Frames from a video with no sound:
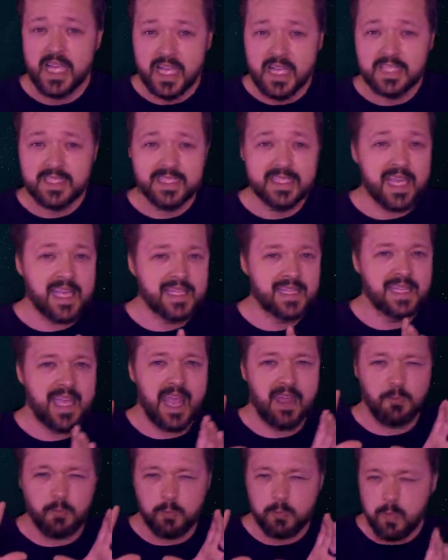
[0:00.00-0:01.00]
is like
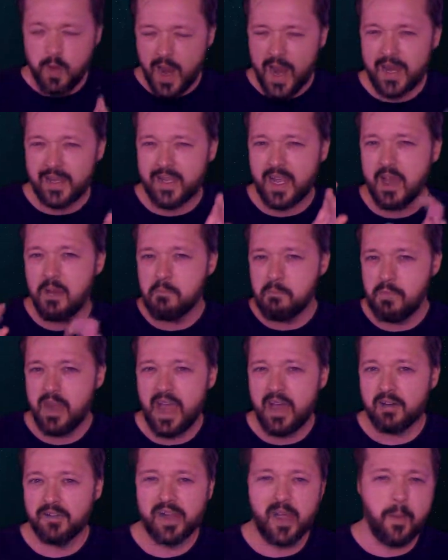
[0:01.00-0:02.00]
that right
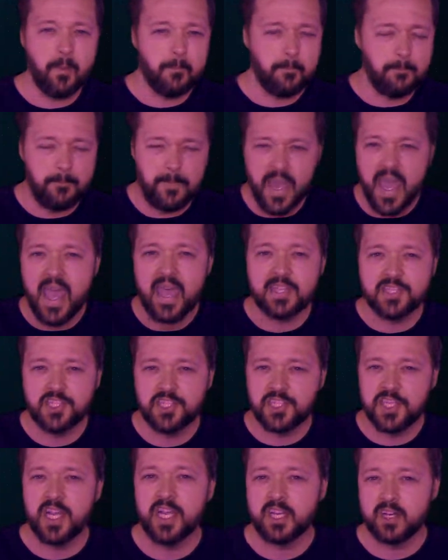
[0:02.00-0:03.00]
amount of
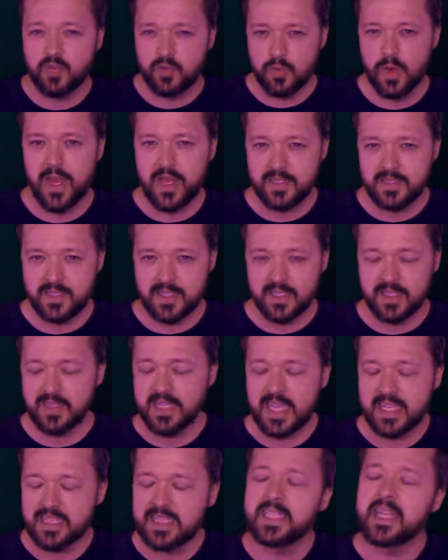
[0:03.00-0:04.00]
batshit crazy.
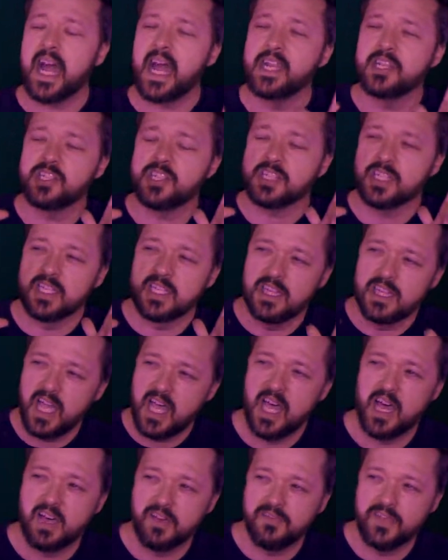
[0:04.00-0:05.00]
Like, that I just
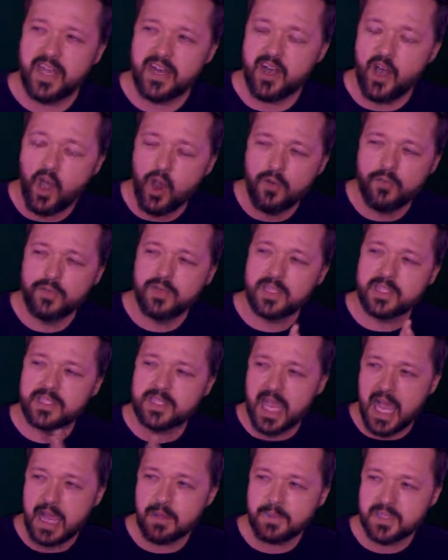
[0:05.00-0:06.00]
love. That
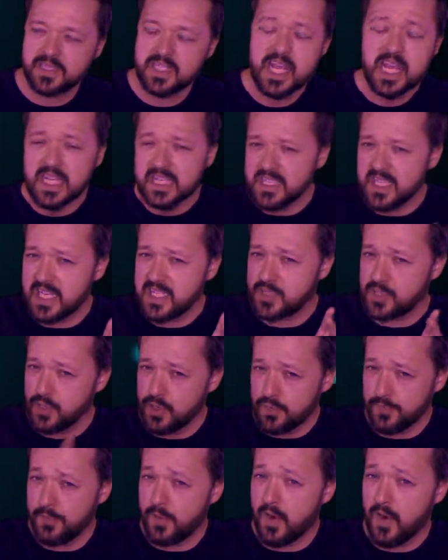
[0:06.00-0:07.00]
over-the-topness. It's not
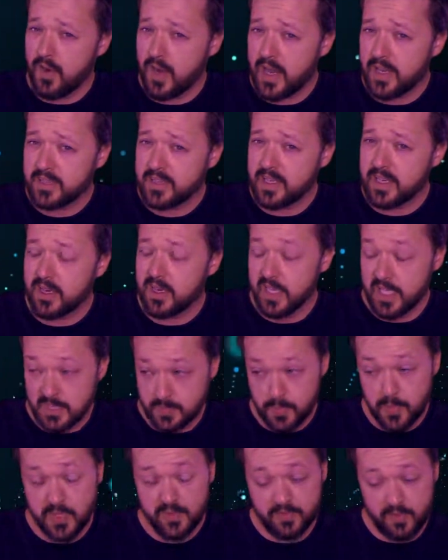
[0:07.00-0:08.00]
too far out there.
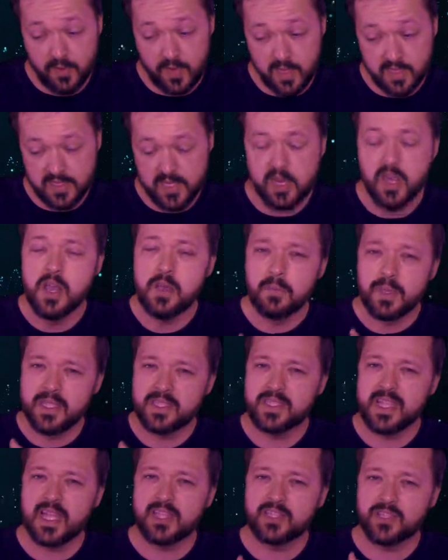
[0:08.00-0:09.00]
It's pretty far out there, but
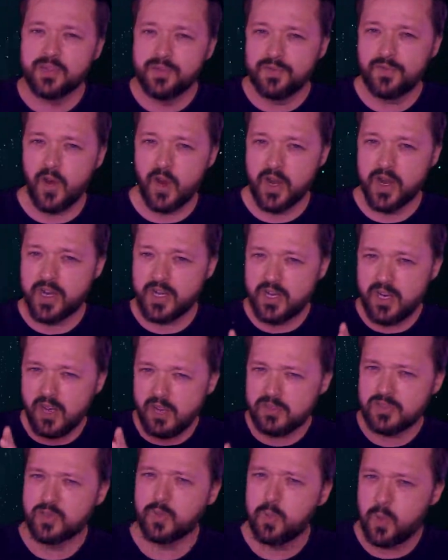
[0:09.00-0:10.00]
it's not too far. It
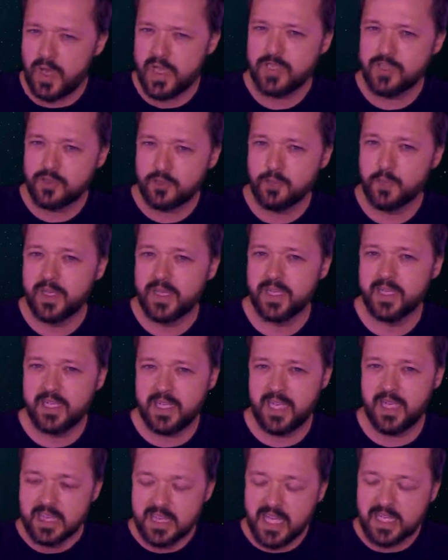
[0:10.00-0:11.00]
knows when to reel
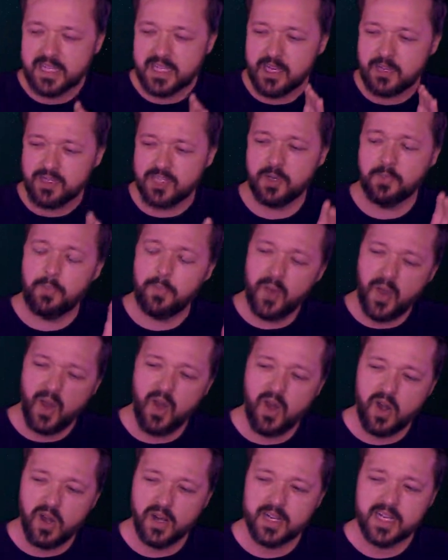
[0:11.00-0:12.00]
it in. Like, there's a
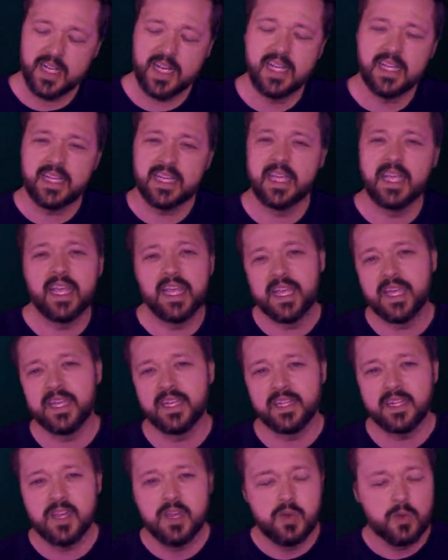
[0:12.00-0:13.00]
part in the
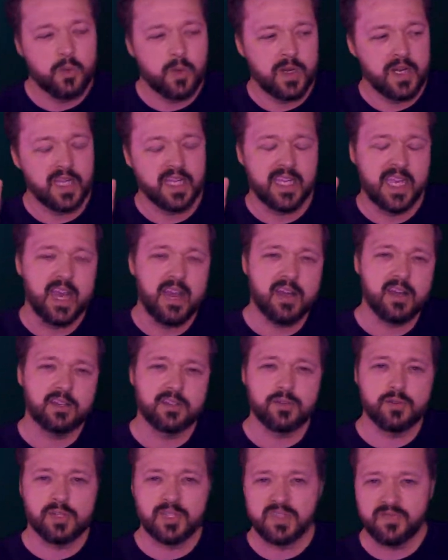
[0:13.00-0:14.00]
end when a
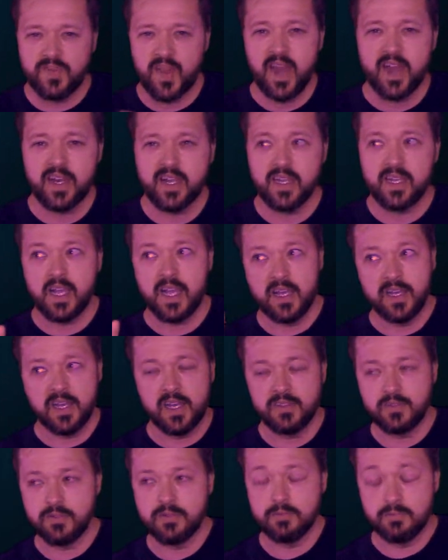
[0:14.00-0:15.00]
character is fighting
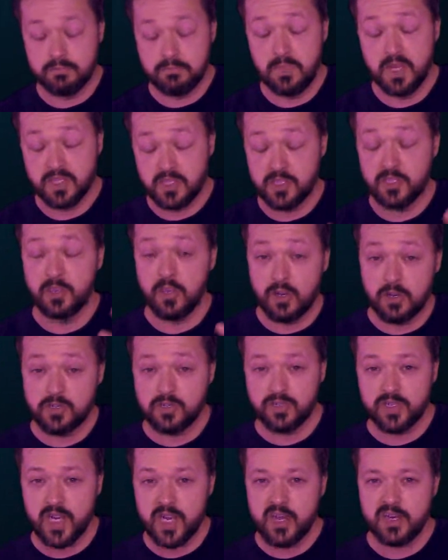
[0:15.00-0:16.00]
another much
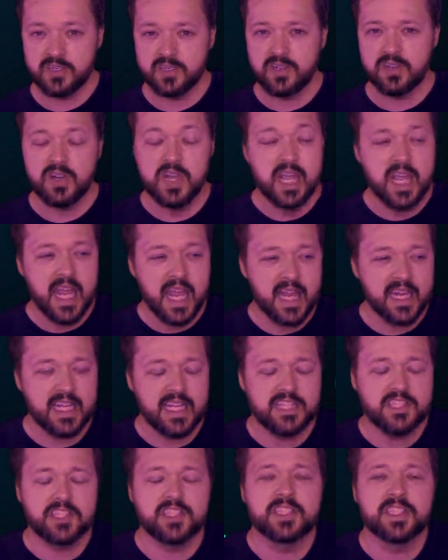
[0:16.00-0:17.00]
larger character, and
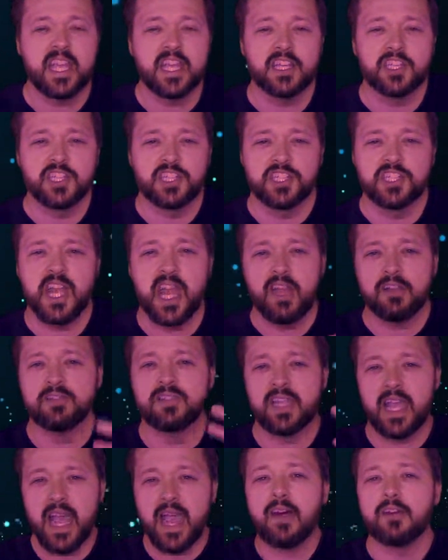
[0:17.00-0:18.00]
he just like shouts
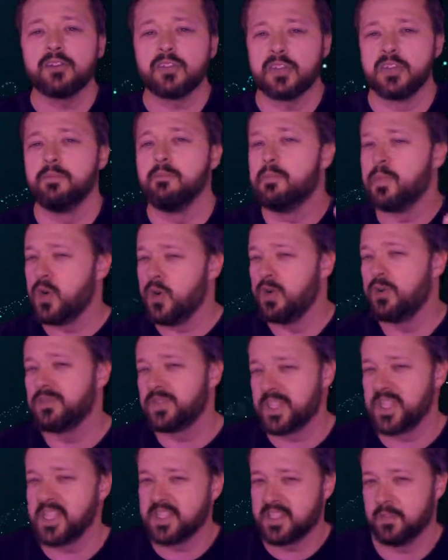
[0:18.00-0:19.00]
out the
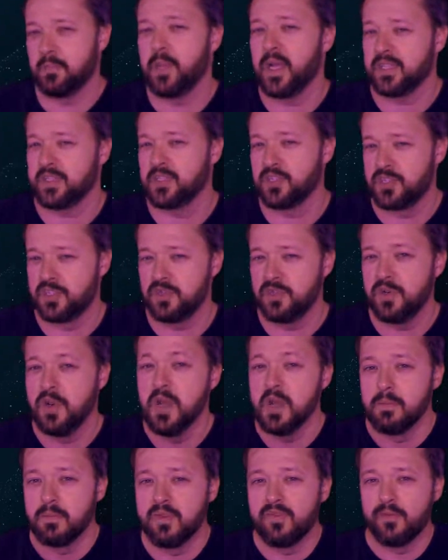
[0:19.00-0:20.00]
moves he's about to do
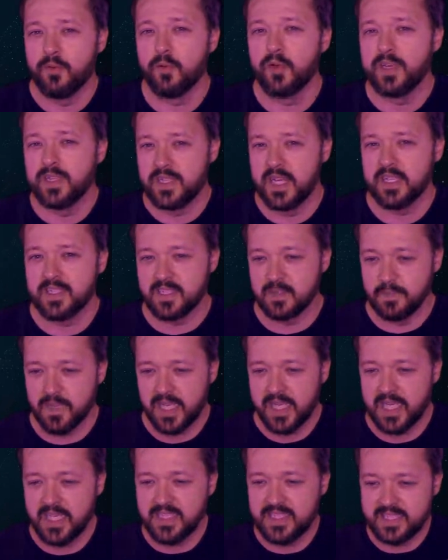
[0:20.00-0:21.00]
before he does them.
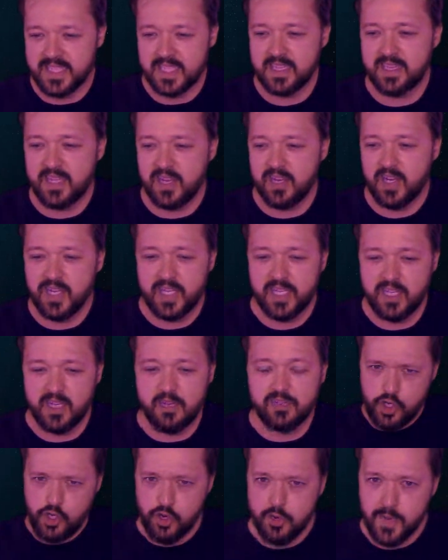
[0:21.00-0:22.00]
Like he's sitting there and he
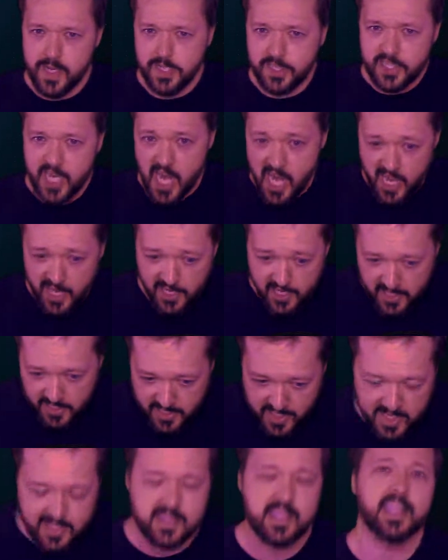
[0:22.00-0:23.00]
goes, human
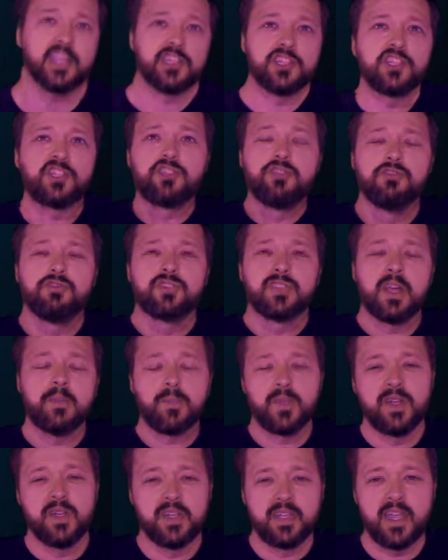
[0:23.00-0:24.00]
cannon, and like shoots
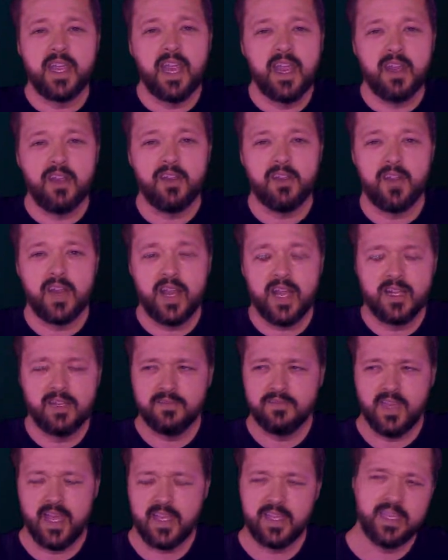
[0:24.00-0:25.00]
up into the air
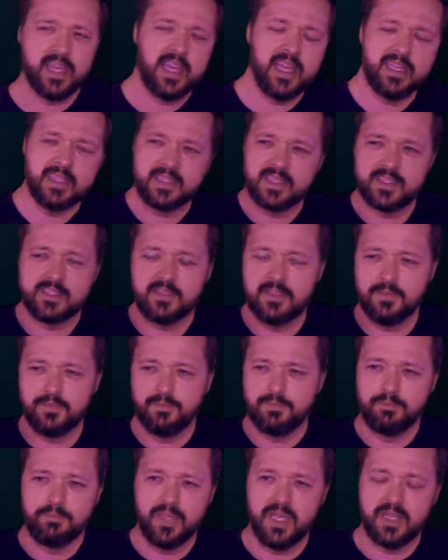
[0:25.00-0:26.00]
and like hits the
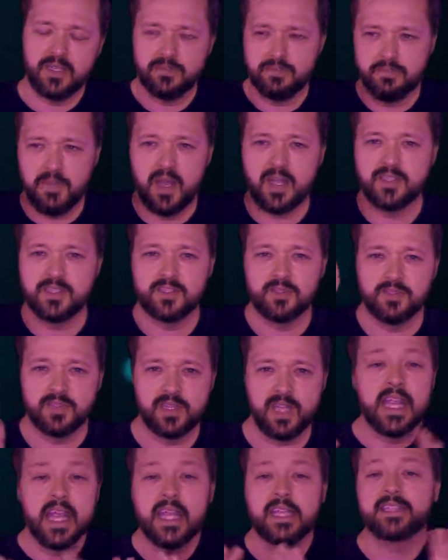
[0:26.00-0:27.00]
big monster
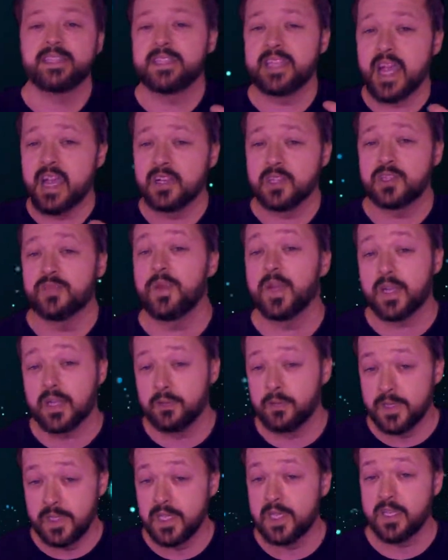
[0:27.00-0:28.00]
thing. It sounds
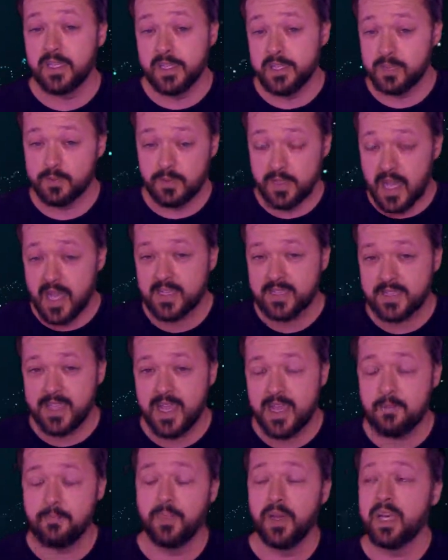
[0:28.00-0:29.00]
fucking ridiculous when I
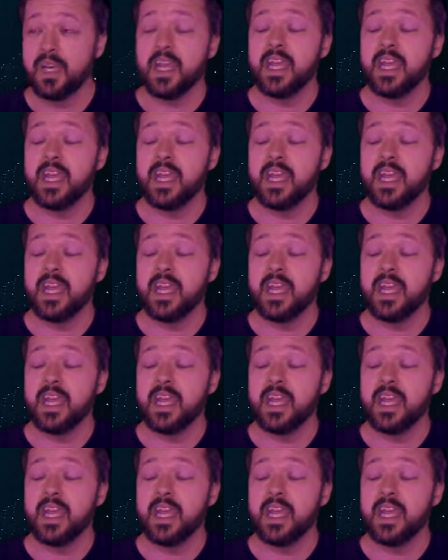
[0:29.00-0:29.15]
say it, but